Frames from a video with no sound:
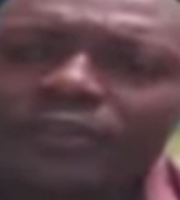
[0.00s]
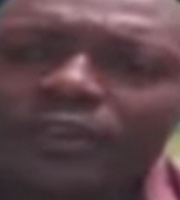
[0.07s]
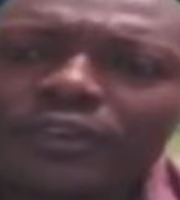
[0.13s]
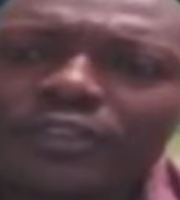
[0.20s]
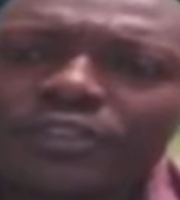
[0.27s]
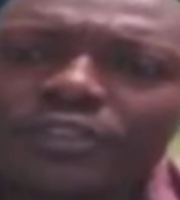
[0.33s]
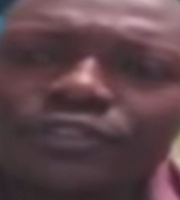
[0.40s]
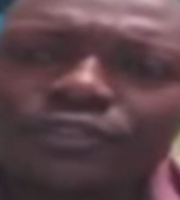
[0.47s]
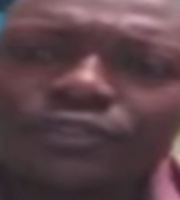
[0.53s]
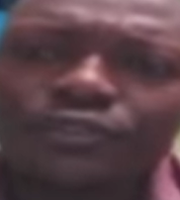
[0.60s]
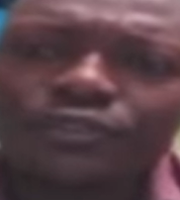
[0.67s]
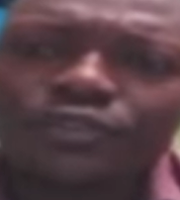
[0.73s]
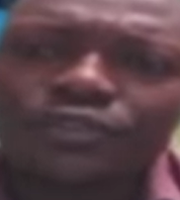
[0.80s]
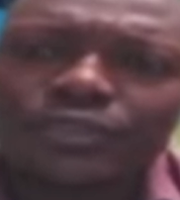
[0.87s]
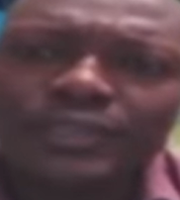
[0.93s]
for us
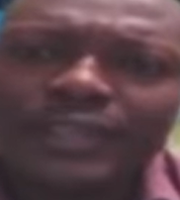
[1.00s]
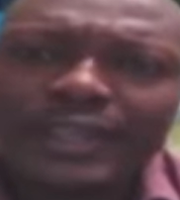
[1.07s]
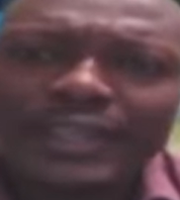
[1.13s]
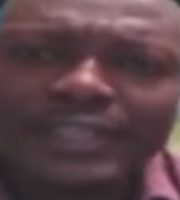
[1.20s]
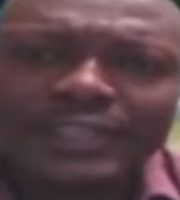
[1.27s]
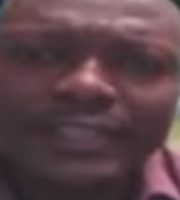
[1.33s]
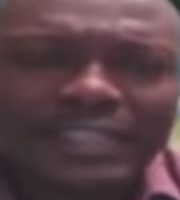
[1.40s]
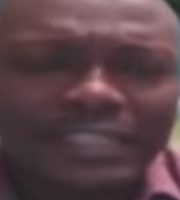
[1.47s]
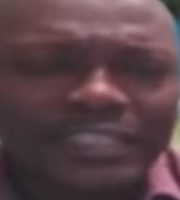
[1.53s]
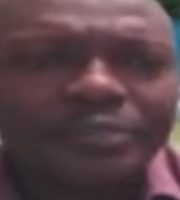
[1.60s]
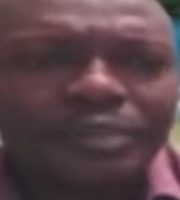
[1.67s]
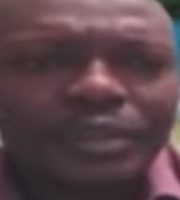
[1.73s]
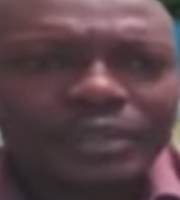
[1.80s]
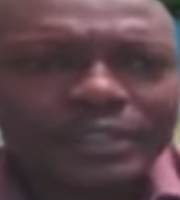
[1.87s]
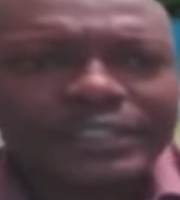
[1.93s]
to unite as
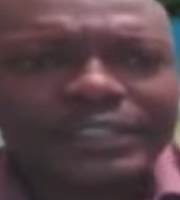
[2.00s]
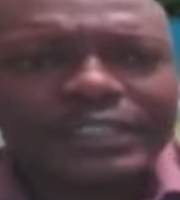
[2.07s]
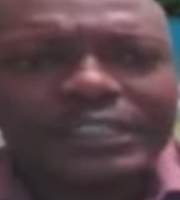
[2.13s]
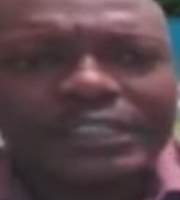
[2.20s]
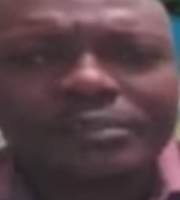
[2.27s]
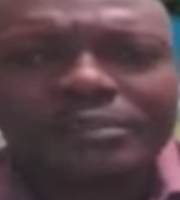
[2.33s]
political